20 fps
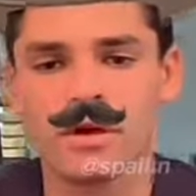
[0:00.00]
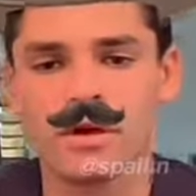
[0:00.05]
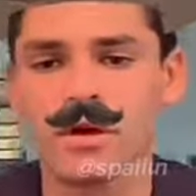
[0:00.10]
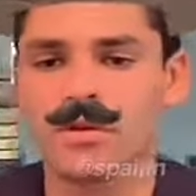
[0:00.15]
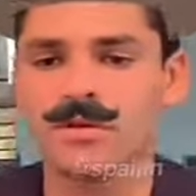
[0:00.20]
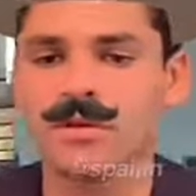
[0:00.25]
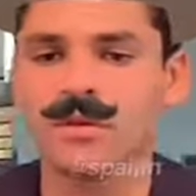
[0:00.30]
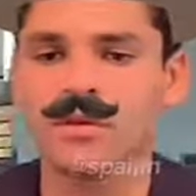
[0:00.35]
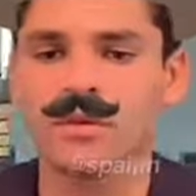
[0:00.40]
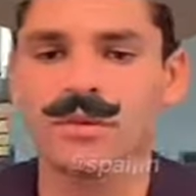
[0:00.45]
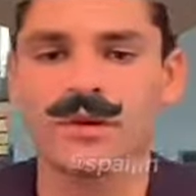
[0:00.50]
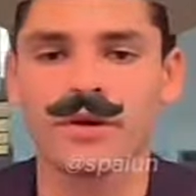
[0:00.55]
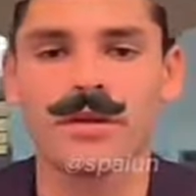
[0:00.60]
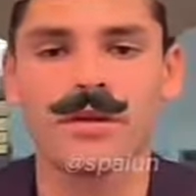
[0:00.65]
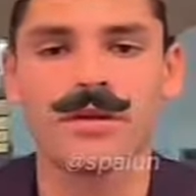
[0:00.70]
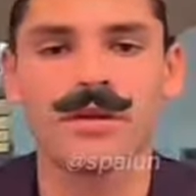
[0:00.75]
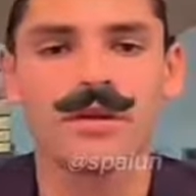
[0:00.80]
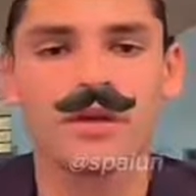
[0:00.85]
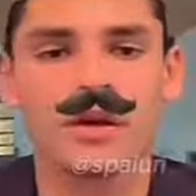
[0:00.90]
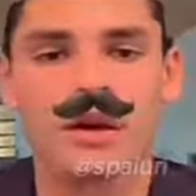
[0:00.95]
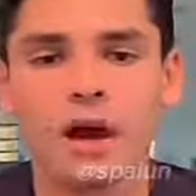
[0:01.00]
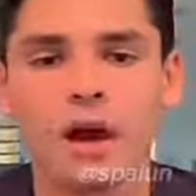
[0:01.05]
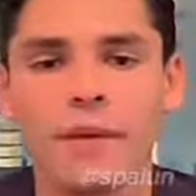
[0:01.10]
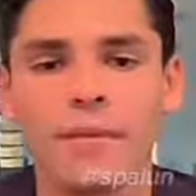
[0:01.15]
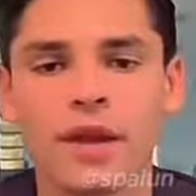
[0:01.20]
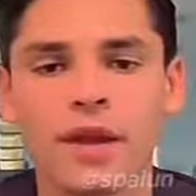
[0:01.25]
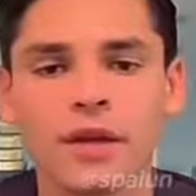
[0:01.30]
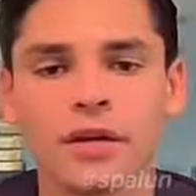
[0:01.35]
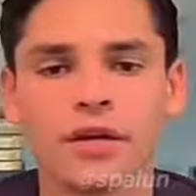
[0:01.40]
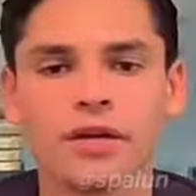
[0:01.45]
No, don't worry.
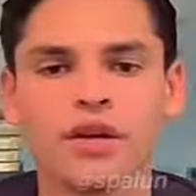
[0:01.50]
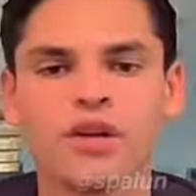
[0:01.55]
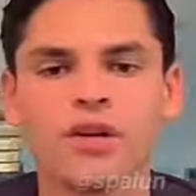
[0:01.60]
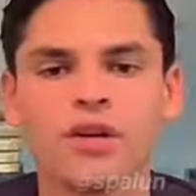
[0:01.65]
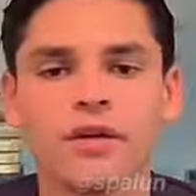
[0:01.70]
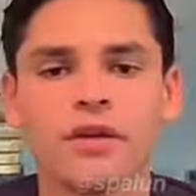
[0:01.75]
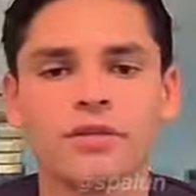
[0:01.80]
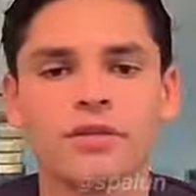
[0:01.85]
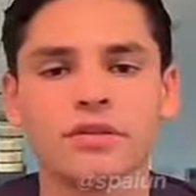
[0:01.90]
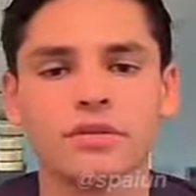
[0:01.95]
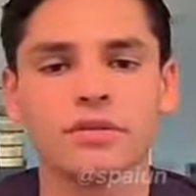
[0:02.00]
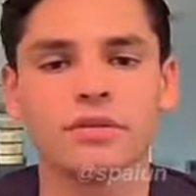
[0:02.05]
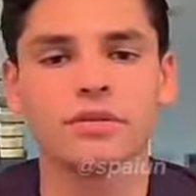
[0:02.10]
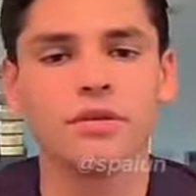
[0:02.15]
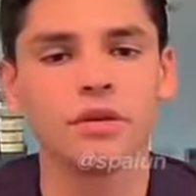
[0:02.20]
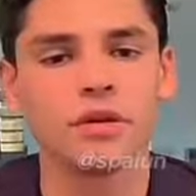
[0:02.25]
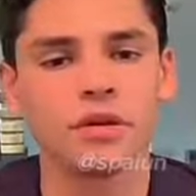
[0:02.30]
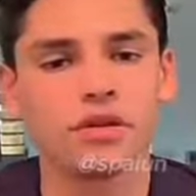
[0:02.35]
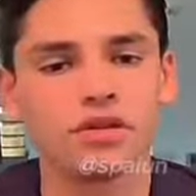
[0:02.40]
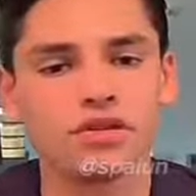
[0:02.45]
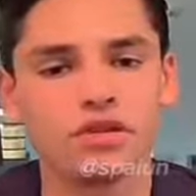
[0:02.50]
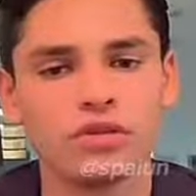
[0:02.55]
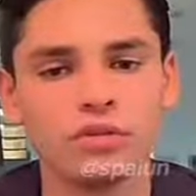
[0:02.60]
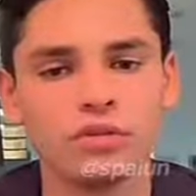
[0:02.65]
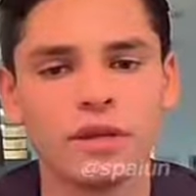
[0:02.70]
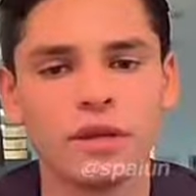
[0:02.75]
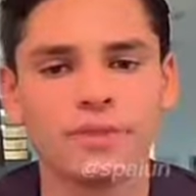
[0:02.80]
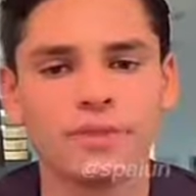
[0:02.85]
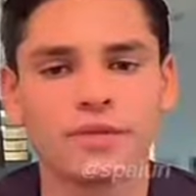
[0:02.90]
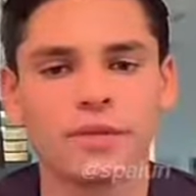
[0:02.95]
I'm not going to go into too
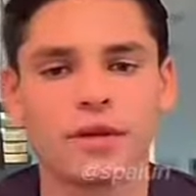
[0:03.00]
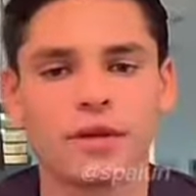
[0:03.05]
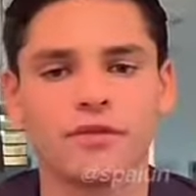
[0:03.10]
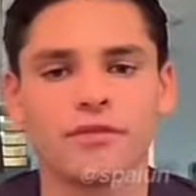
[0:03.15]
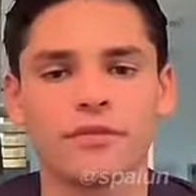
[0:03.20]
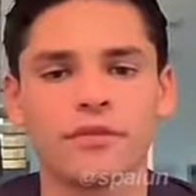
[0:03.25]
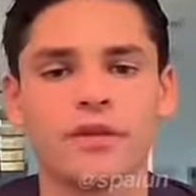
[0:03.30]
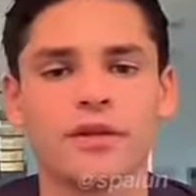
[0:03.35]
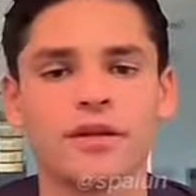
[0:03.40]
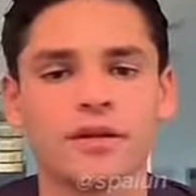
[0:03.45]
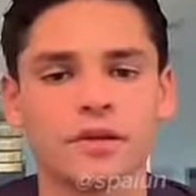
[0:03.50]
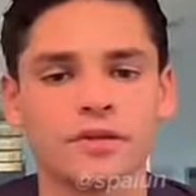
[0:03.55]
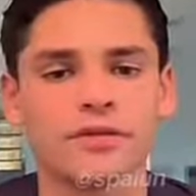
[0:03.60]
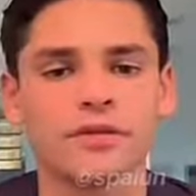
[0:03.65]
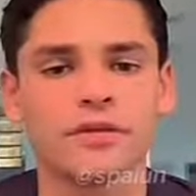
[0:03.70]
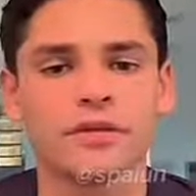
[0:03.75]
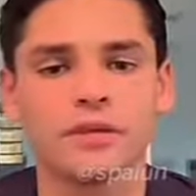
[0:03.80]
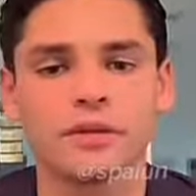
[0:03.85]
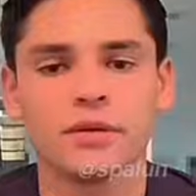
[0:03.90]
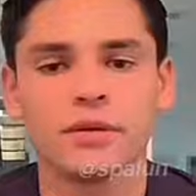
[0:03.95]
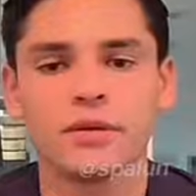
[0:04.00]
deep stuff because